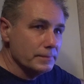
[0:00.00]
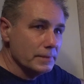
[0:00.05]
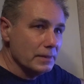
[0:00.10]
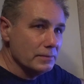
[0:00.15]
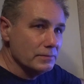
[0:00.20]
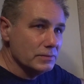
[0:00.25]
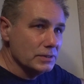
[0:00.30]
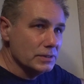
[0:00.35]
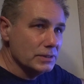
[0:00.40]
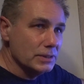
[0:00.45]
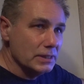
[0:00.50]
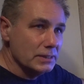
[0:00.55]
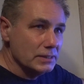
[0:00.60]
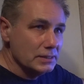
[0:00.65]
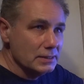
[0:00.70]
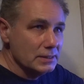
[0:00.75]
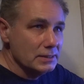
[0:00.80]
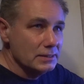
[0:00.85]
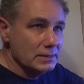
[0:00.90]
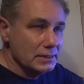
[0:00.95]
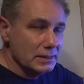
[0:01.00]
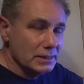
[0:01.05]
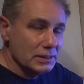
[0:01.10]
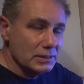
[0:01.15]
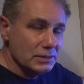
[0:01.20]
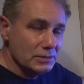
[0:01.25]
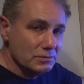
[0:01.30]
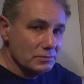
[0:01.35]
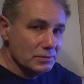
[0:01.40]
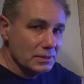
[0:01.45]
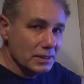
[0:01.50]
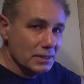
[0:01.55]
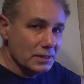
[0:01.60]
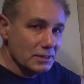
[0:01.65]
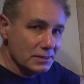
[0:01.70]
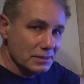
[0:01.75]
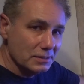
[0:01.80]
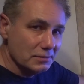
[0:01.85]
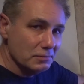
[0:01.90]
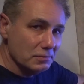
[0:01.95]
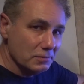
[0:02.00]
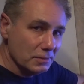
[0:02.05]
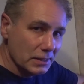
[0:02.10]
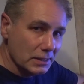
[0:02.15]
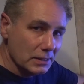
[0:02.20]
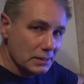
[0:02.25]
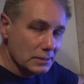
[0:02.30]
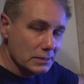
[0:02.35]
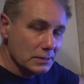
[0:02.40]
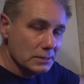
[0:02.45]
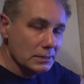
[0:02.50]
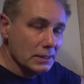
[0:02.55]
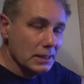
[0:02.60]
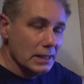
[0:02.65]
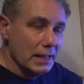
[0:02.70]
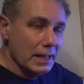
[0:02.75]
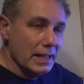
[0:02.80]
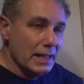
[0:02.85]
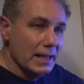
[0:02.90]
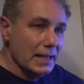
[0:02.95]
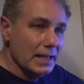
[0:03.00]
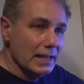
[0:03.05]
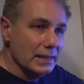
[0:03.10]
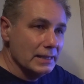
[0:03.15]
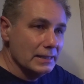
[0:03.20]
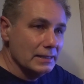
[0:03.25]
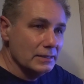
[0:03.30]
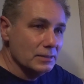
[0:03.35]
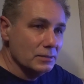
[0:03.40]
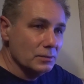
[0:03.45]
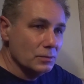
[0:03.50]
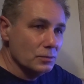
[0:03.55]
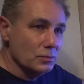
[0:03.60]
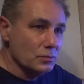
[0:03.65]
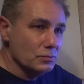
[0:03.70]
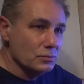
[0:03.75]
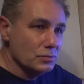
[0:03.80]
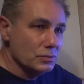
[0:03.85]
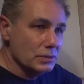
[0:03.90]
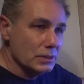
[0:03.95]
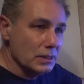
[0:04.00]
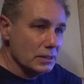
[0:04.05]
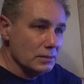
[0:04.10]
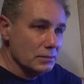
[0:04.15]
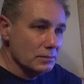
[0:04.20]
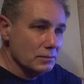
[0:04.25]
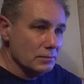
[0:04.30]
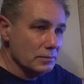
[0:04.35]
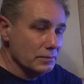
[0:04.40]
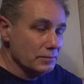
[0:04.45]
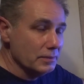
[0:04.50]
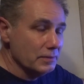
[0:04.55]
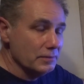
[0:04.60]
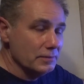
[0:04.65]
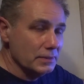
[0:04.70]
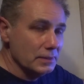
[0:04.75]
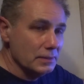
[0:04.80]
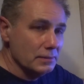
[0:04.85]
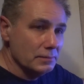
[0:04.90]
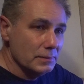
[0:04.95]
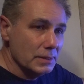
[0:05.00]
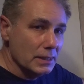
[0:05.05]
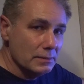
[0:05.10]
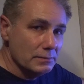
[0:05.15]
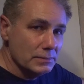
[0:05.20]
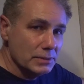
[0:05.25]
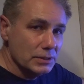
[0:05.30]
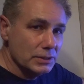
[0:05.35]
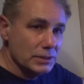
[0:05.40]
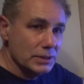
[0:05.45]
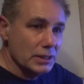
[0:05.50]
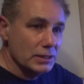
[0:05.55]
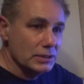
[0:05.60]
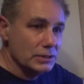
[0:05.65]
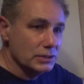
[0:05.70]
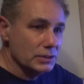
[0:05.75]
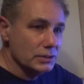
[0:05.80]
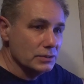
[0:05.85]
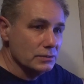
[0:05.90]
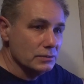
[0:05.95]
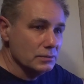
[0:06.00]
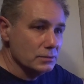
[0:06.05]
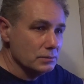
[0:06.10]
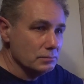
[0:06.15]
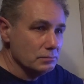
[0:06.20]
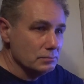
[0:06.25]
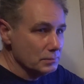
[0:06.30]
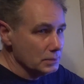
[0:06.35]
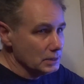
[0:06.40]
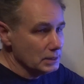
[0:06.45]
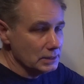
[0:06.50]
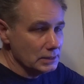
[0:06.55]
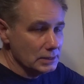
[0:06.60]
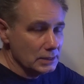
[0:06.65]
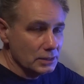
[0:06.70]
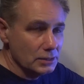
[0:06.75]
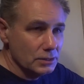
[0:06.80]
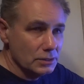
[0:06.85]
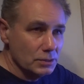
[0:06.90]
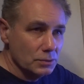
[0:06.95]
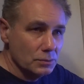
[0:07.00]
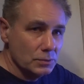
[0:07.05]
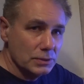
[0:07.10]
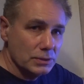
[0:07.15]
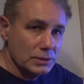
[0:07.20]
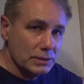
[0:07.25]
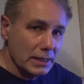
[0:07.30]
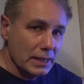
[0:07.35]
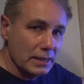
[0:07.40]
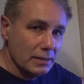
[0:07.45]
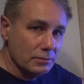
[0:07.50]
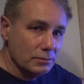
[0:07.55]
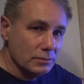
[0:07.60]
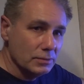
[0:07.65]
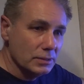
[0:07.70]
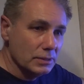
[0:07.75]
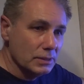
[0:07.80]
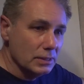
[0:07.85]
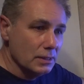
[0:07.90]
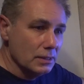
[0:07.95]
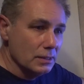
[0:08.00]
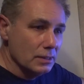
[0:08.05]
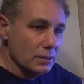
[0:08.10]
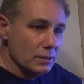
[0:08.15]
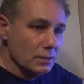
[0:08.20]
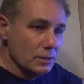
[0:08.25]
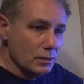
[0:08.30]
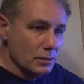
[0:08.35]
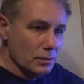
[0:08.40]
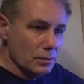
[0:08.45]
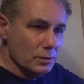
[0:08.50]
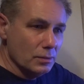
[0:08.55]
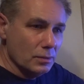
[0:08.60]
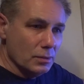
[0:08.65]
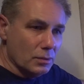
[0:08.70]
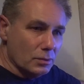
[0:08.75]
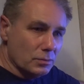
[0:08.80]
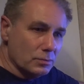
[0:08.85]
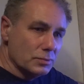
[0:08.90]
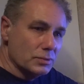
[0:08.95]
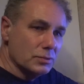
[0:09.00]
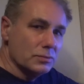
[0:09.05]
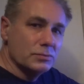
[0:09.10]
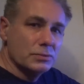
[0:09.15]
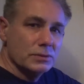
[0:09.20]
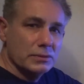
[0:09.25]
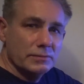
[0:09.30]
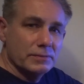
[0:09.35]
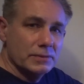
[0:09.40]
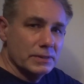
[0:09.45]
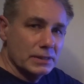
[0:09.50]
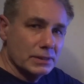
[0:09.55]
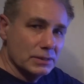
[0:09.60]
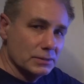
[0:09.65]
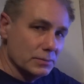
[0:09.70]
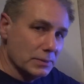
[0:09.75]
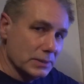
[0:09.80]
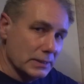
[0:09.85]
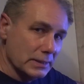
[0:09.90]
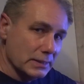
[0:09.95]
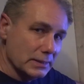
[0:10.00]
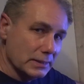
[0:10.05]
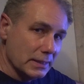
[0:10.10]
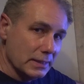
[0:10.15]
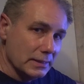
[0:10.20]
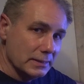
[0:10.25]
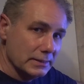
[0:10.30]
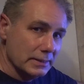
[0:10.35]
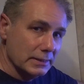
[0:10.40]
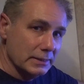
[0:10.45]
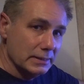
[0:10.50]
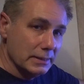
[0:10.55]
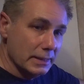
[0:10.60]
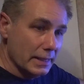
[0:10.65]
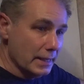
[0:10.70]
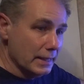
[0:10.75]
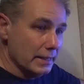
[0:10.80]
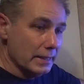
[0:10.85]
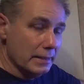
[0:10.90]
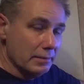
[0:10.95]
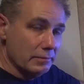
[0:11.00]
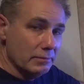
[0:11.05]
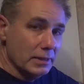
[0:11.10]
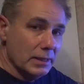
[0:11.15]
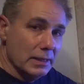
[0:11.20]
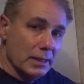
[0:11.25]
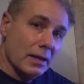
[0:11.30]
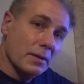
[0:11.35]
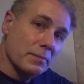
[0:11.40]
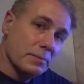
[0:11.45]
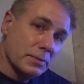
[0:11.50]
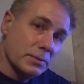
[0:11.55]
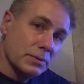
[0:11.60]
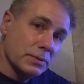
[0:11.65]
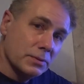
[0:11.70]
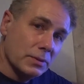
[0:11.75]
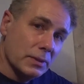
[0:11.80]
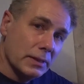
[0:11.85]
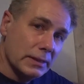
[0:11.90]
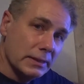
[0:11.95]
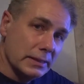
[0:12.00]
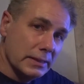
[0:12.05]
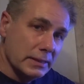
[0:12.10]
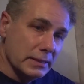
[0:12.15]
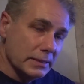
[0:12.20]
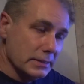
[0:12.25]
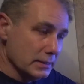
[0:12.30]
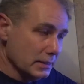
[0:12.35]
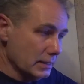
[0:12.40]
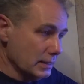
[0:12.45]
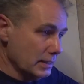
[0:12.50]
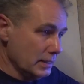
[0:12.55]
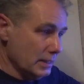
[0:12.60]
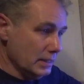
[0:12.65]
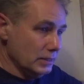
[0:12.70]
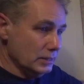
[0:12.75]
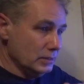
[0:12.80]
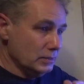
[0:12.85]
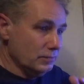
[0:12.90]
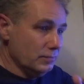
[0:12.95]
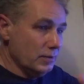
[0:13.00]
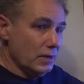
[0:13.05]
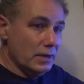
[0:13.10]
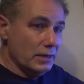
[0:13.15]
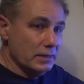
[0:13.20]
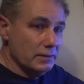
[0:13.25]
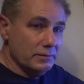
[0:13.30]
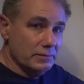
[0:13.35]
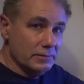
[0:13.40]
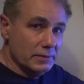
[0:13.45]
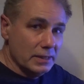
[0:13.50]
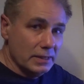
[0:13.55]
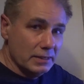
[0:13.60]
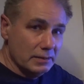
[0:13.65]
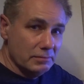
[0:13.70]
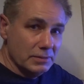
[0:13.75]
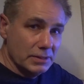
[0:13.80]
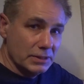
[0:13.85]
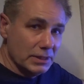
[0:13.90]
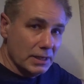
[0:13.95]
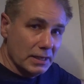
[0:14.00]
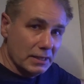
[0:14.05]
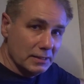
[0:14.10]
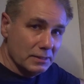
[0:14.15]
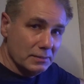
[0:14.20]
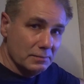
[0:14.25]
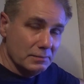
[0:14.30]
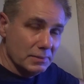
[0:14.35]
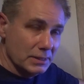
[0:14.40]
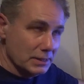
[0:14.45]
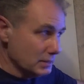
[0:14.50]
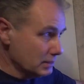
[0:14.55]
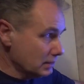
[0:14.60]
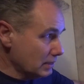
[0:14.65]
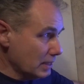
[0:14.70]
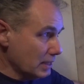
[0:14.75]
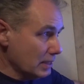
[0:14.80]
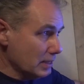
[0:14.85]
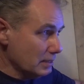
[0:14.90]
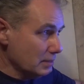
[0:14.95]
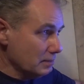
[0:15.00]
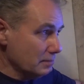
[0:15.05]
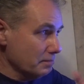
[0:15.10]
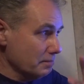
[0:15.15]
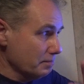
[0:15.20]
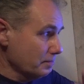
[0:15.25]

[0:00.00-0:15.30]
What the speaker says: I've suggested things regarding figures, and also I've given them name suggestions, things they could do with sound, all sorts of things we're discussing, and they're really open to ideas, and it's fine if they reject them. It's their